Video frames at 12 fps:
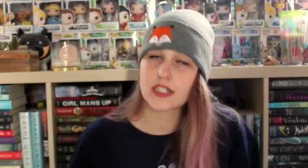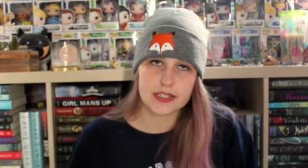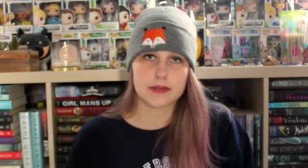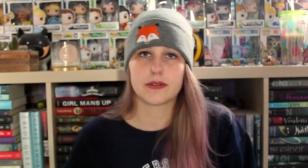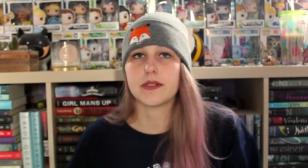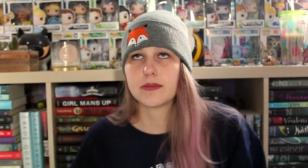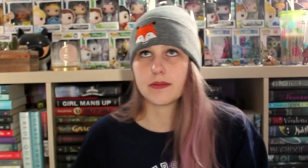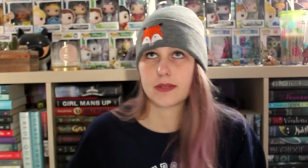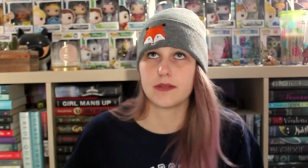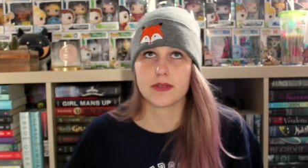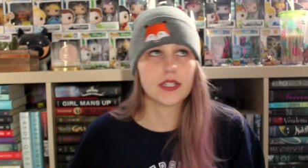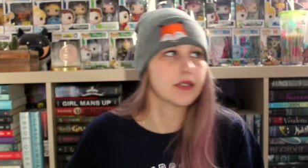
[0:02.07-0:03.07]
is. Dun, dun, dun,
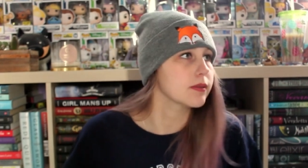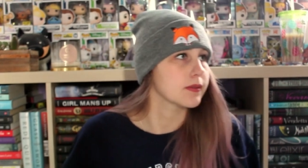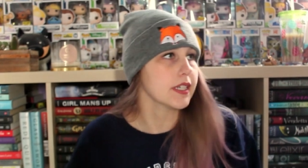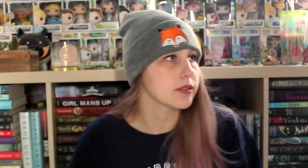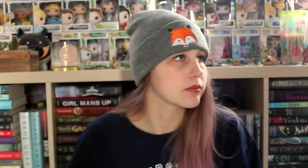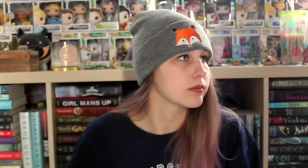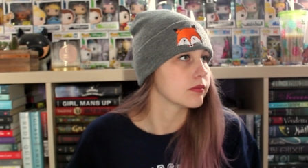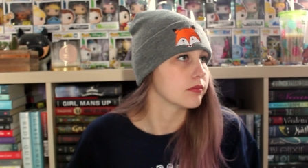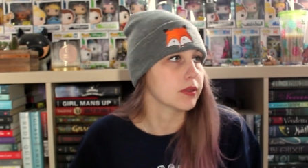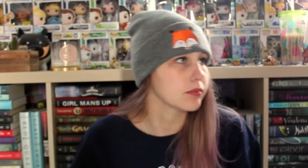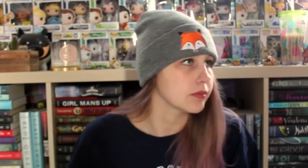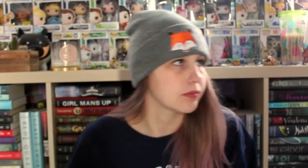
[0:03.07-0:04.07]
dun, dun.
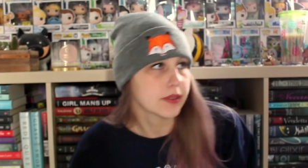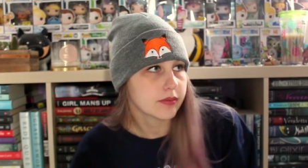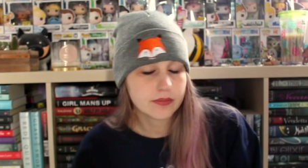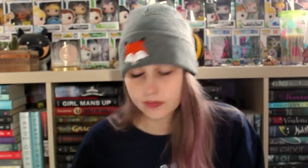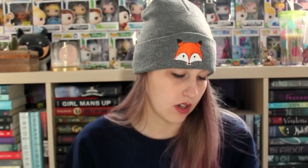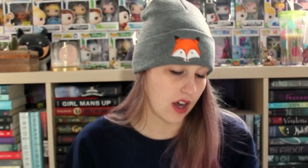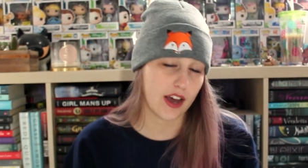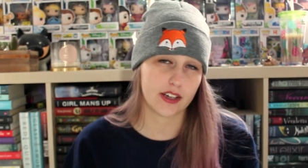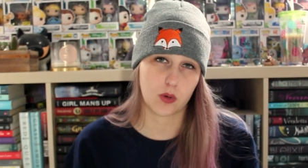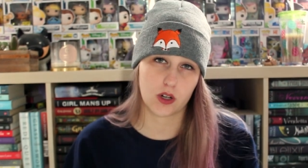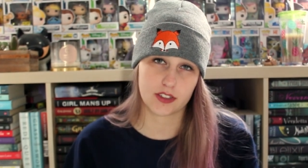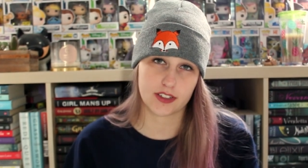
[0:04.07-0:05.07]
Bum, bum, bum. High
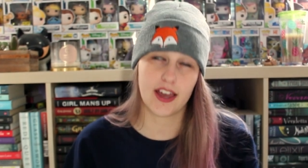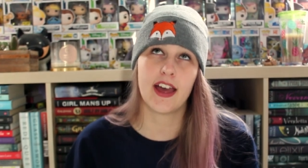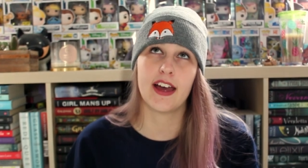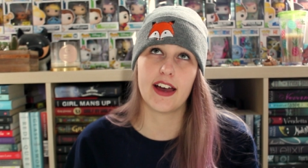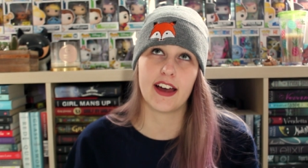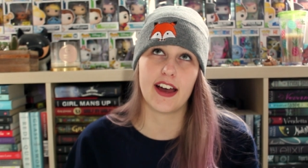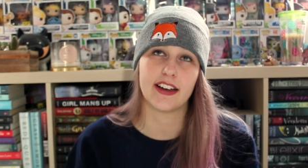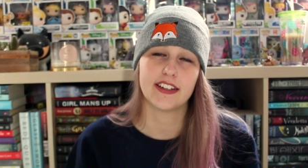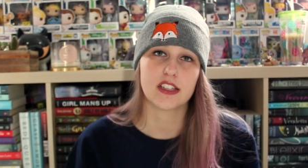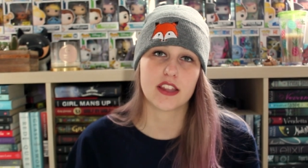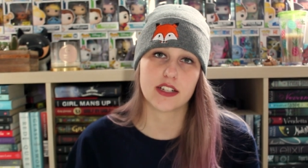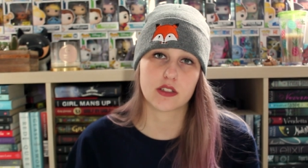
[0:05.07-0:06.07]
quality.
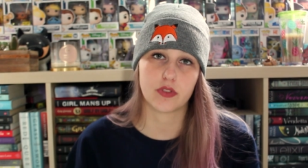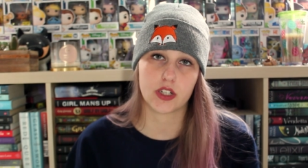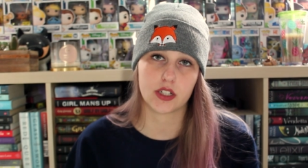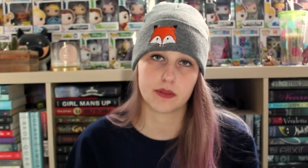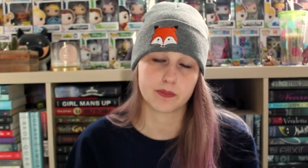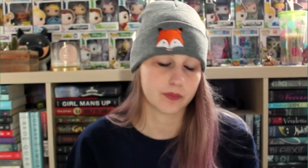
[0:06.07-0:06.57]
That's funny.